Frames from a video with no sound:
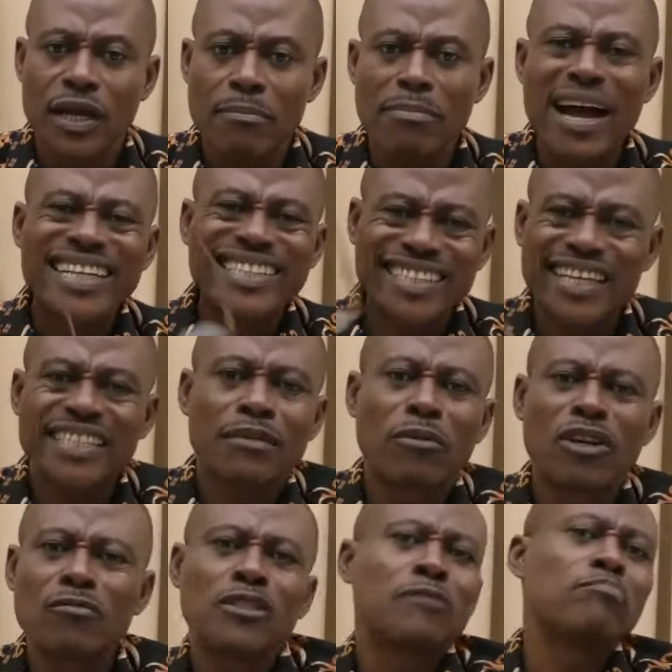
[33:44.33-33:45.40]
My
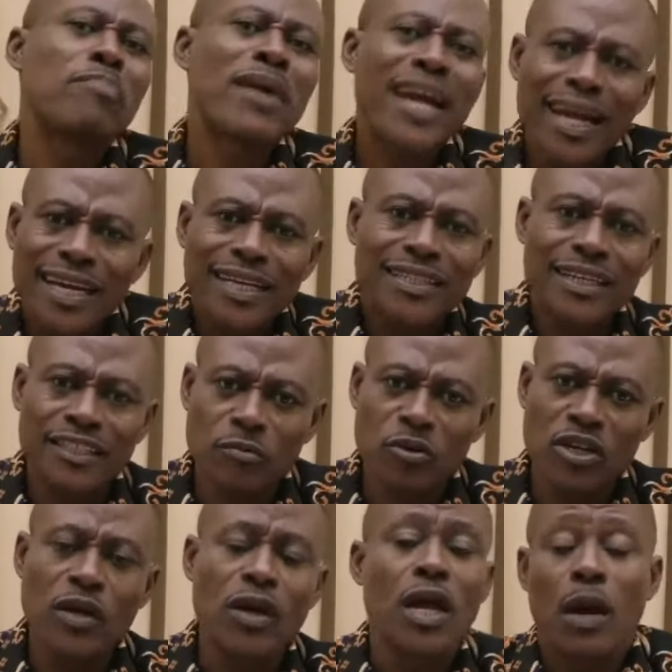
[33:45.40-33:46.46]
testimony was bigger than
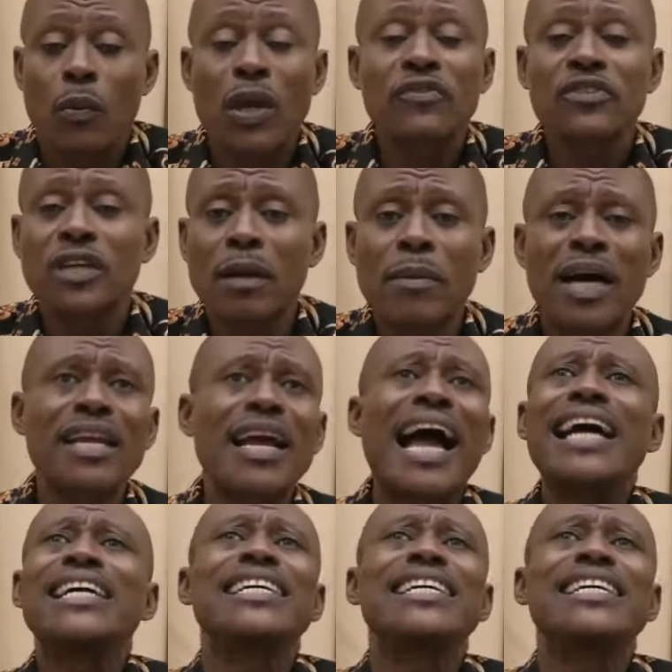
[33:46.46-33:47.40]
testimony. We even talk about it.